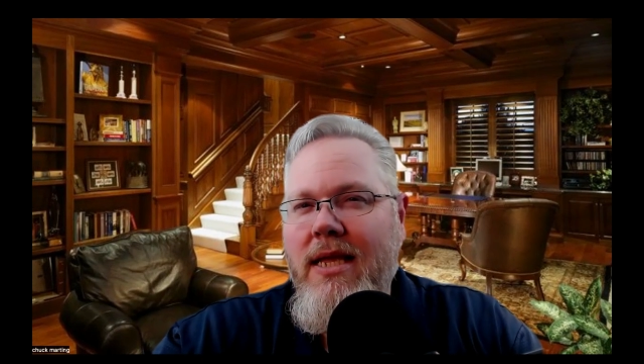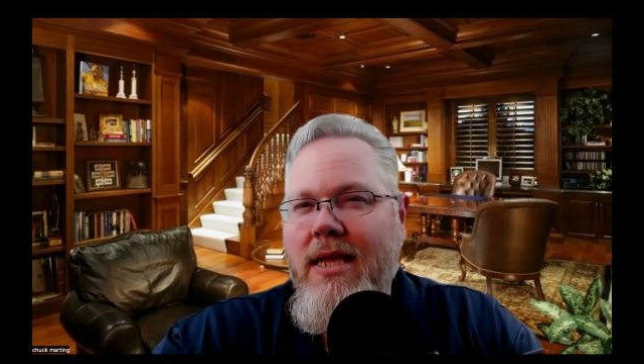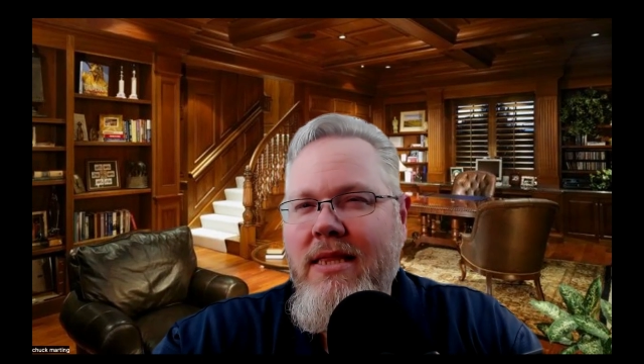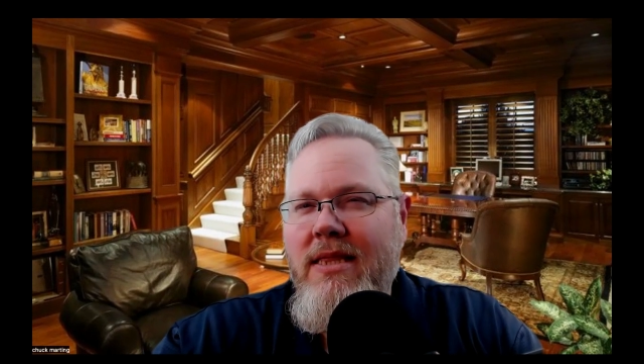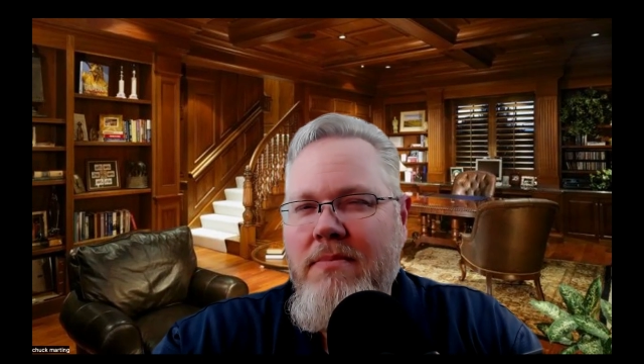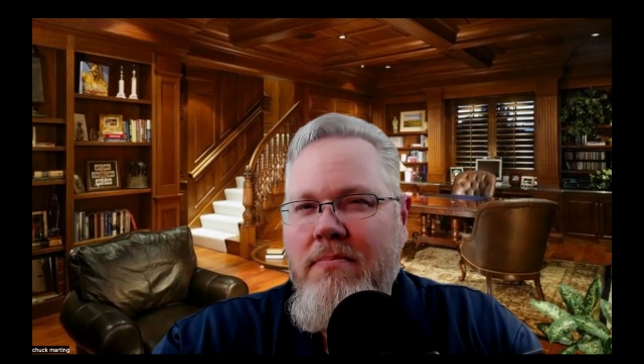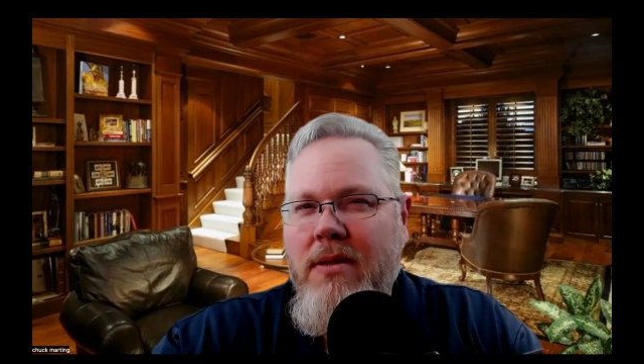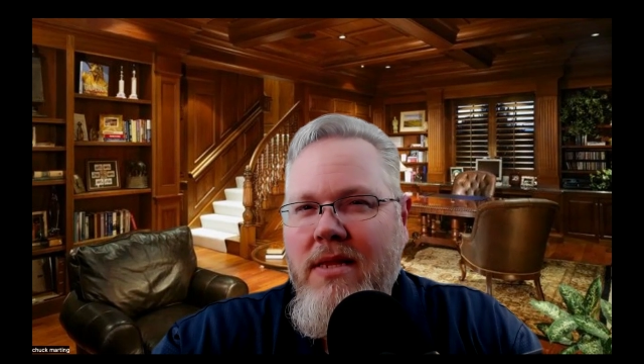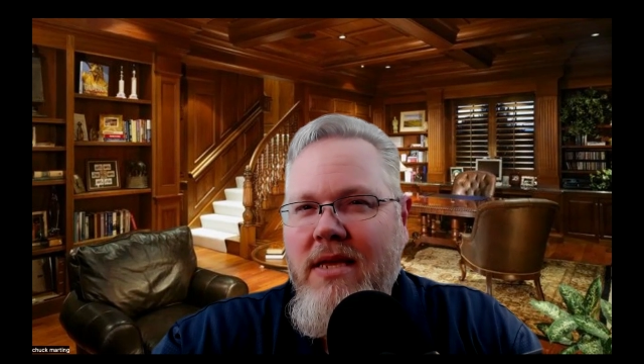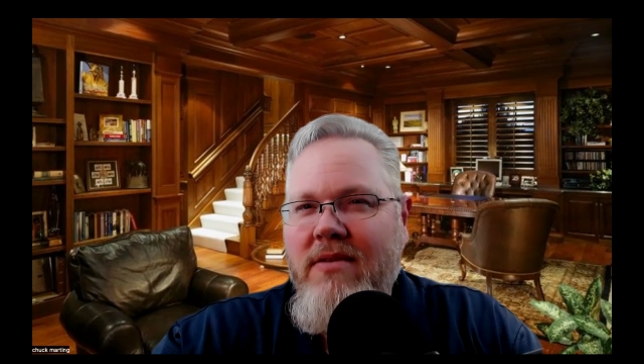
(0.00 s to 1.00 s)
in the
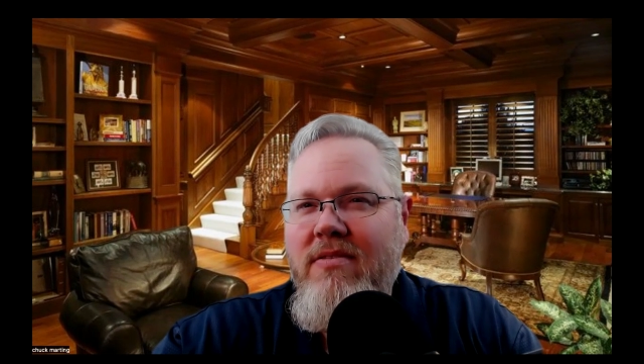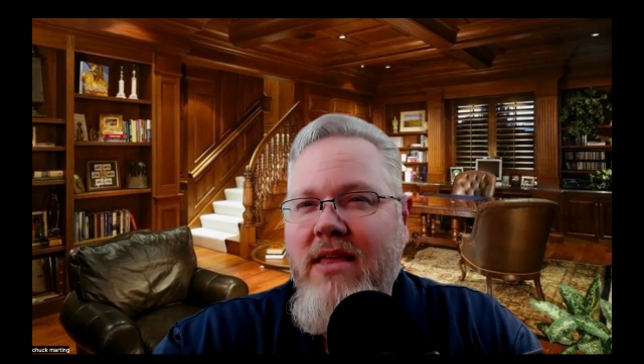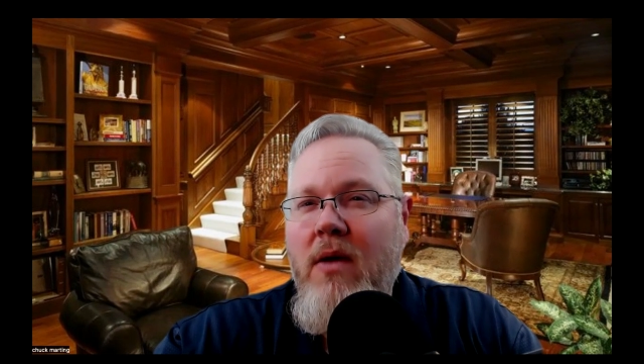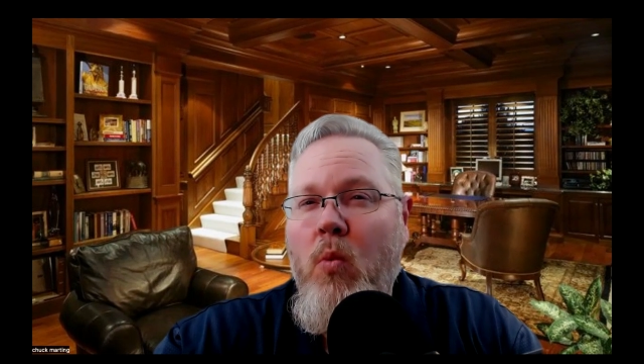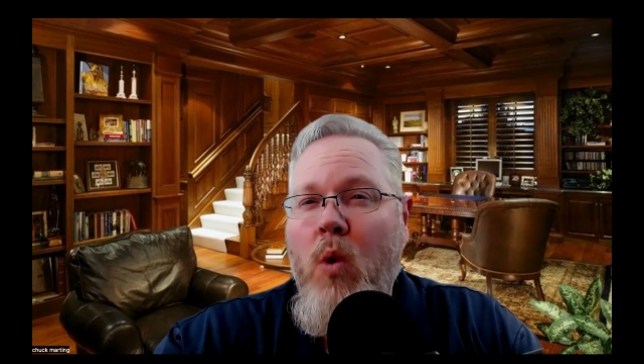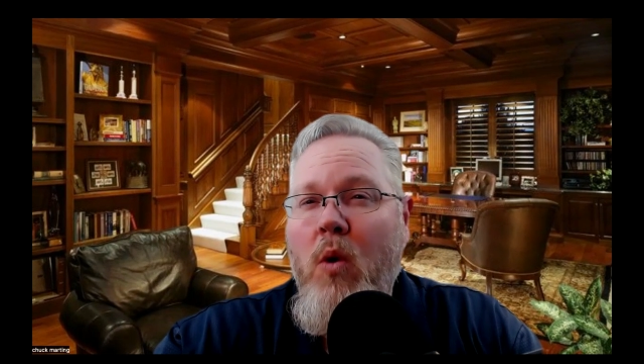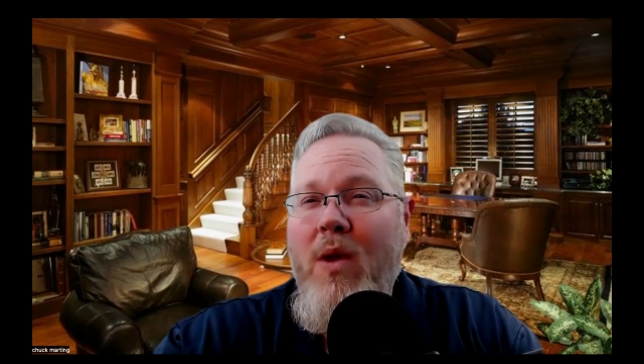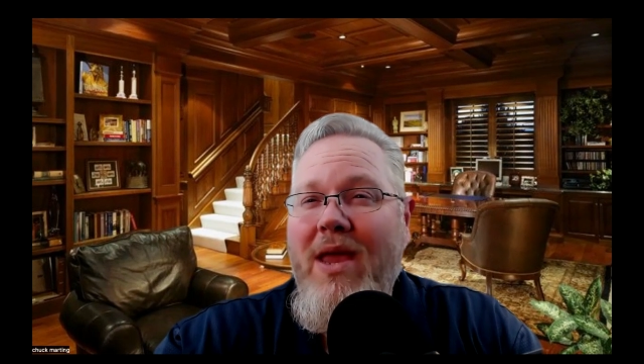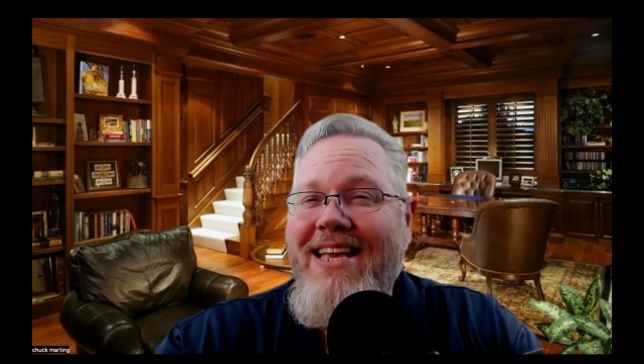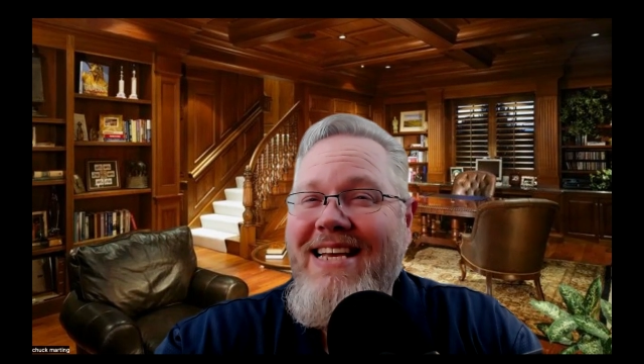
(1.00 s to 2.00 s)
belief that what
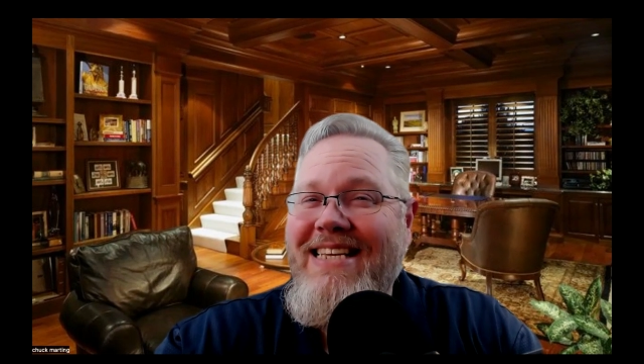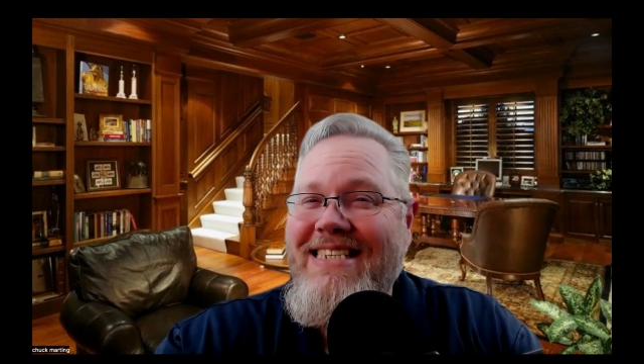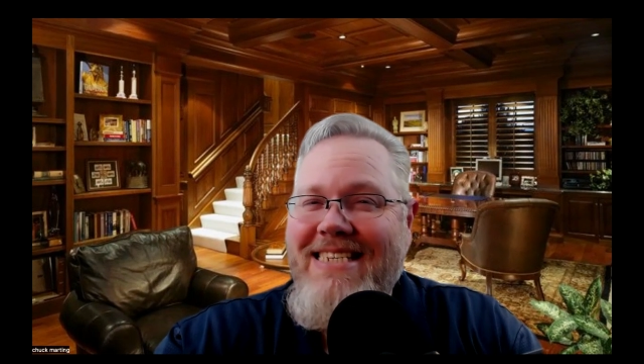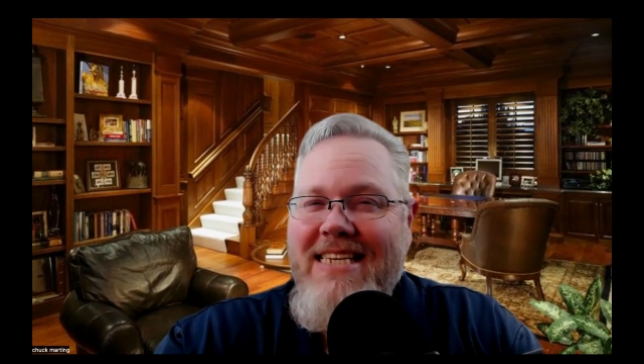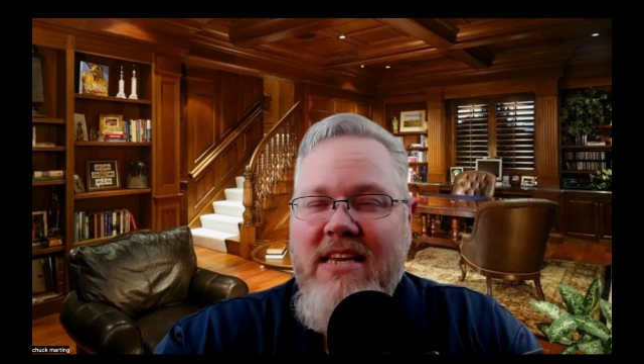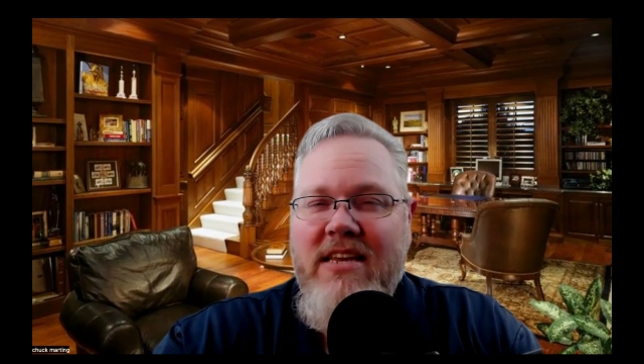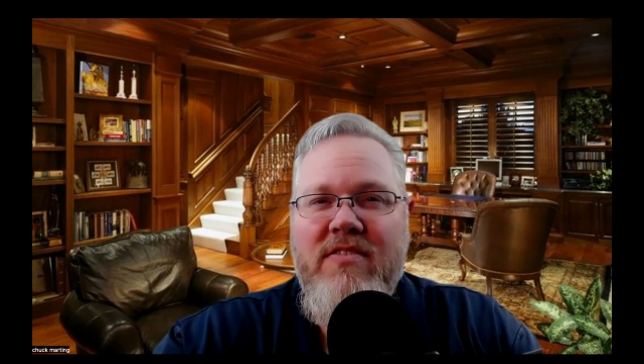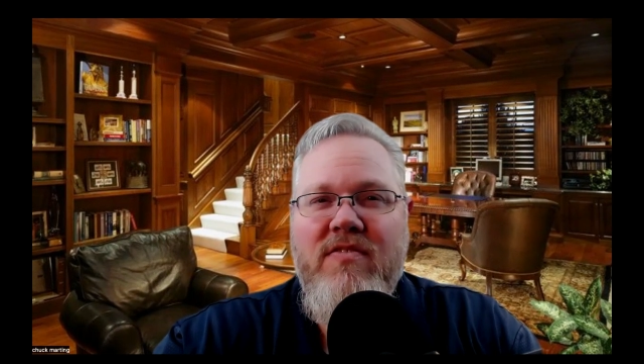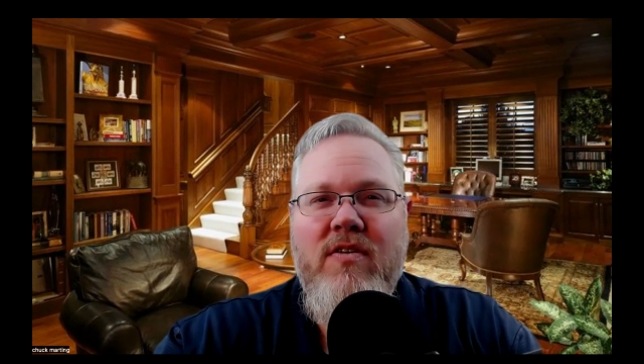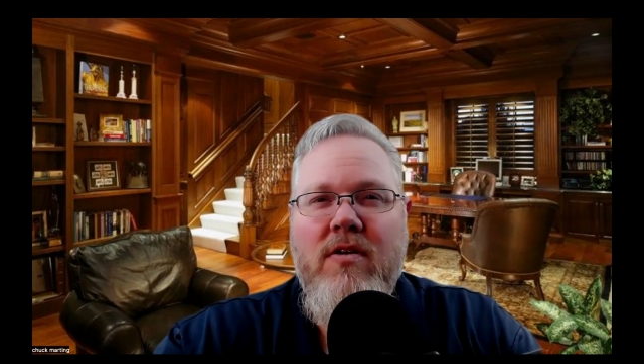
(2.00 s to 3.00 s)
we can
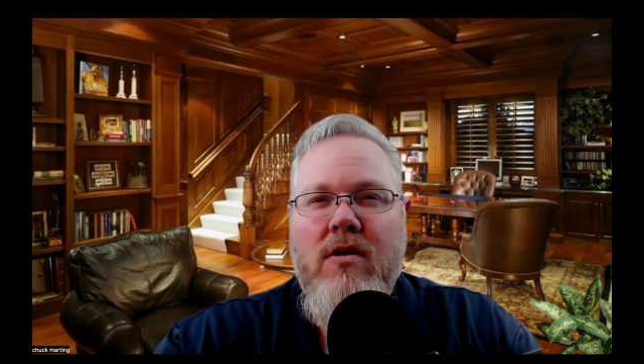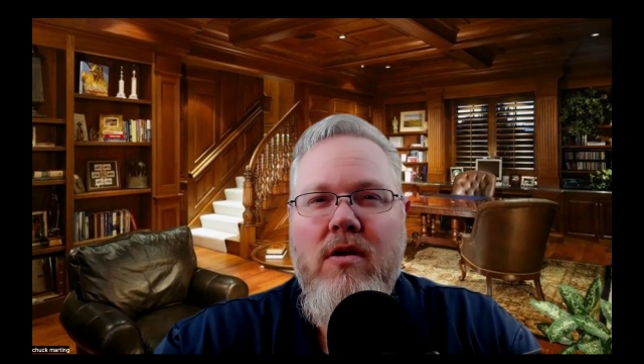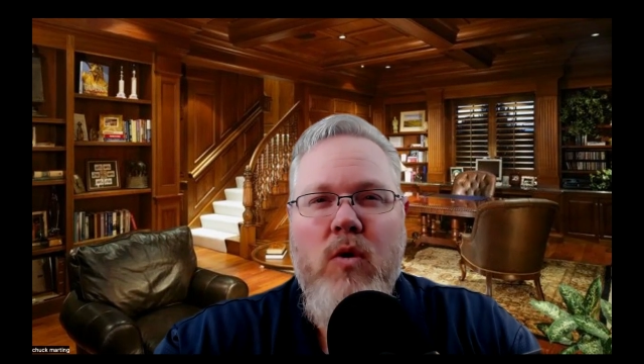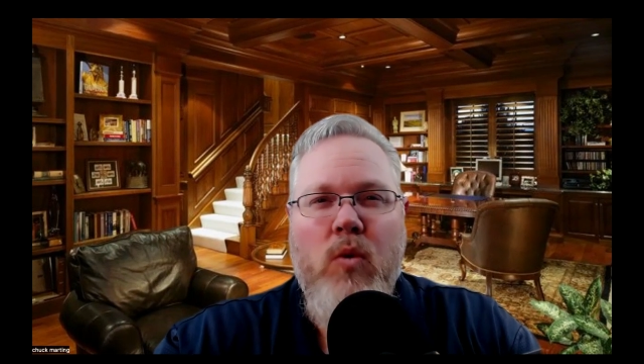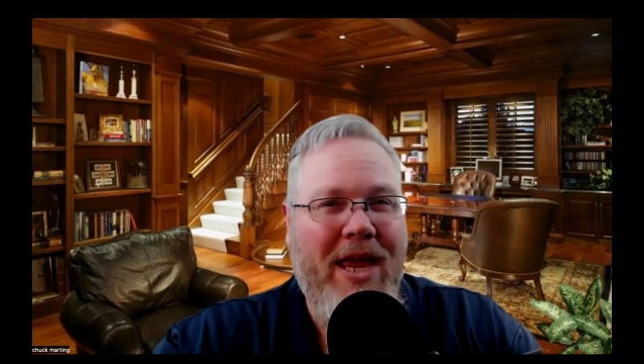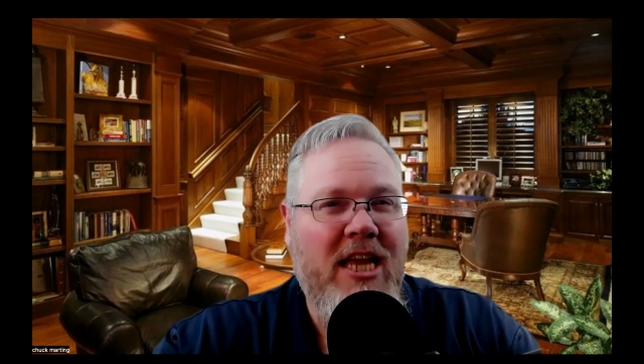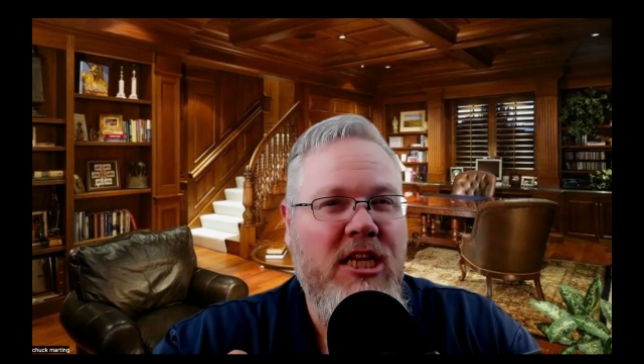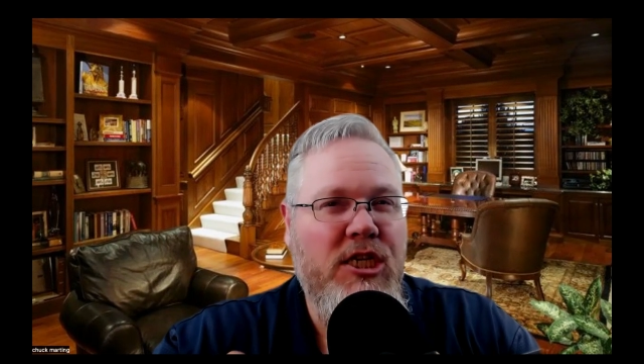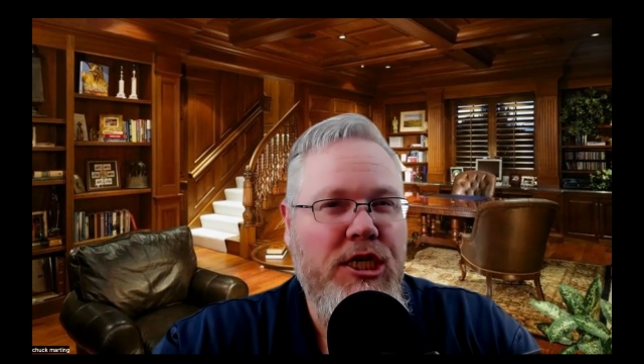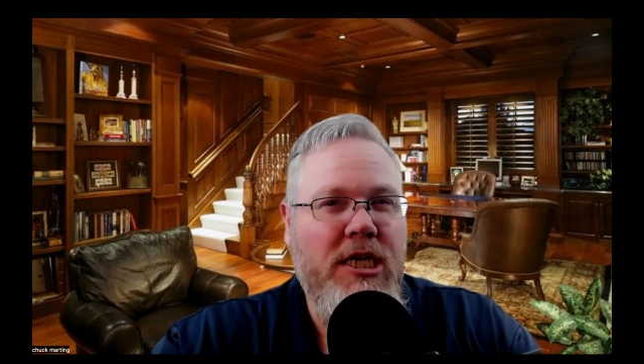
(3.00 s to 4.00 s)
conceive, we can
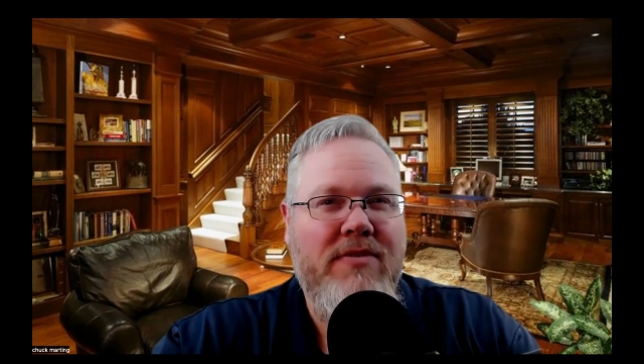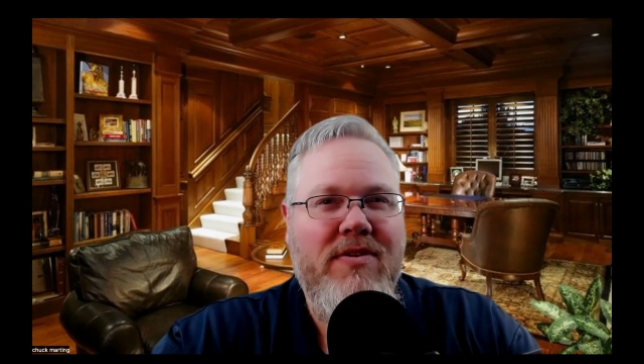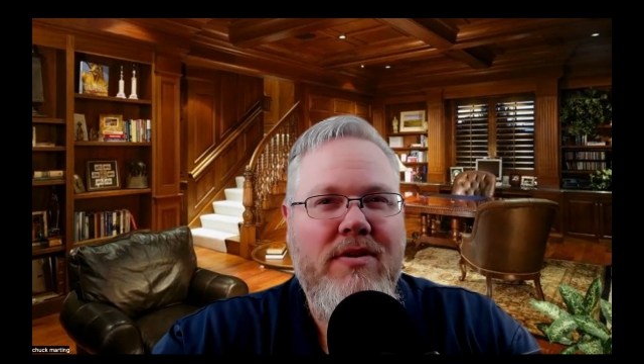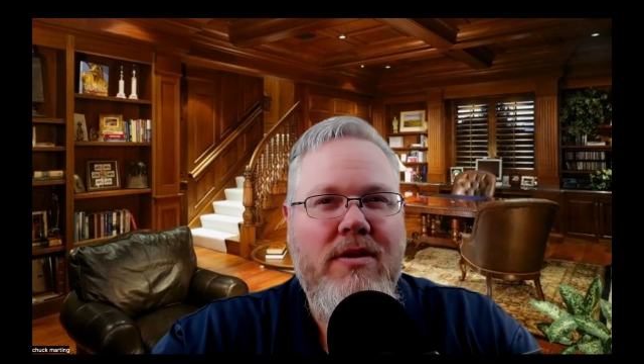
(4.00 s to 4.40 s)
achieve.